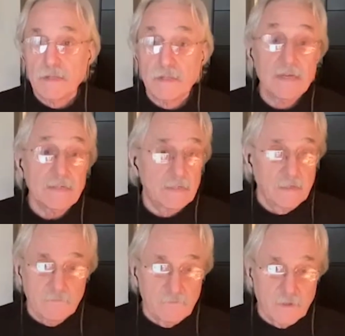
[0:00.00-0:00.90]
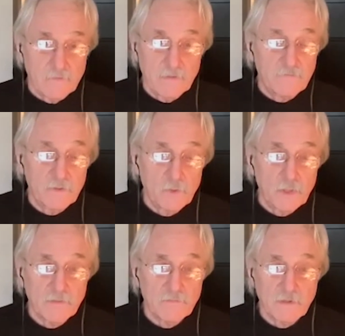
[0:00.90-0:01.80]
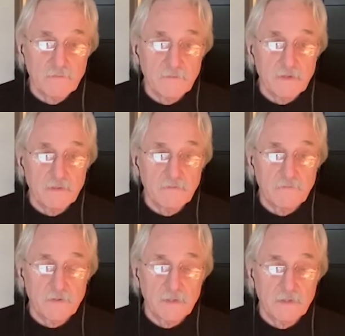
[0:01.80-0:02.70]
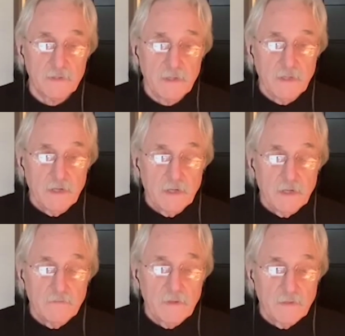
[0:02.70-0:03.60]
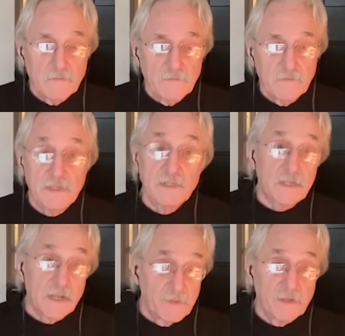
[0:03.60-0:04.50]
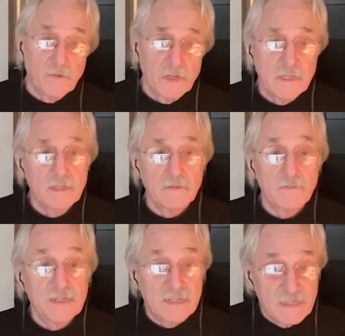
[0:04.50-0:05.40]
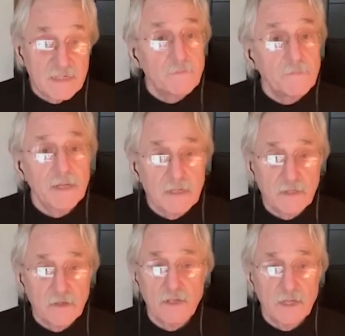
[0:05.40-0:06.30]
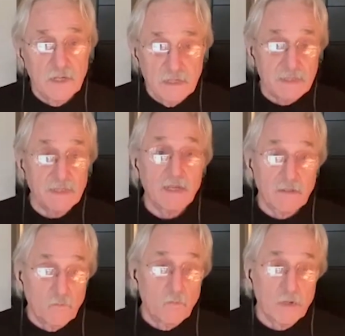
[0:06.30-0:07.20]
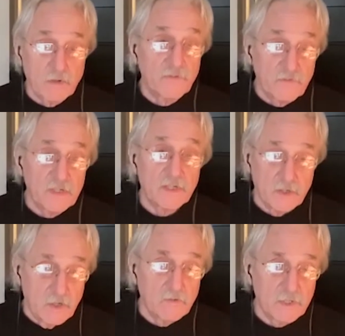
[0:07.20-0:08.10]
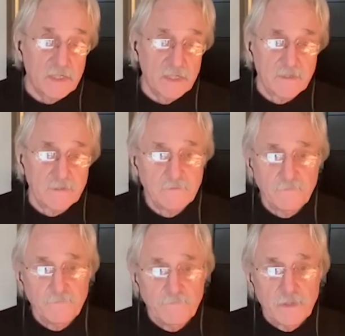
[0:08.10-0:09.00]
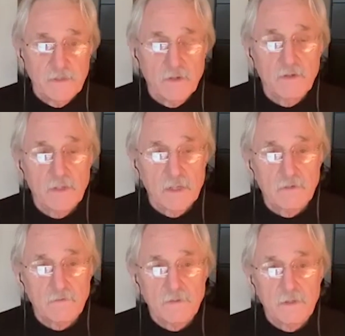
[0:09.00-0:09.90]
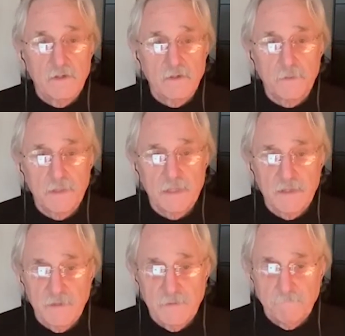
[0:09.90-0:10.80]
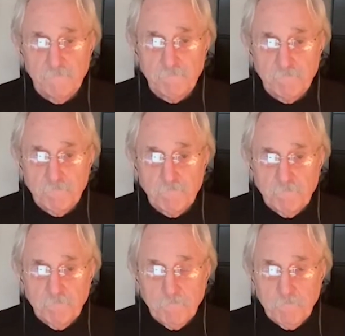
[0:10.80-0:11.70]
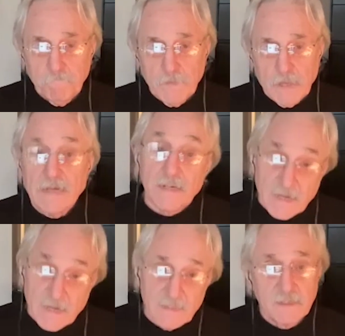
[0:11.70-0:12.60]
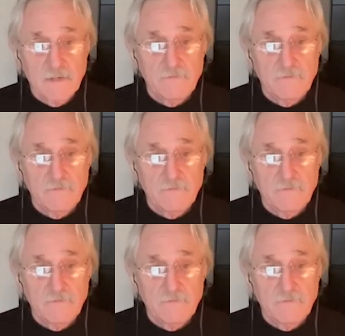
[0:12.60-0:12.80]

lesson of, if you will, of systemic racism. It's systemic so that it's like water for fish. You don't see it. You don't perceive it on a conscious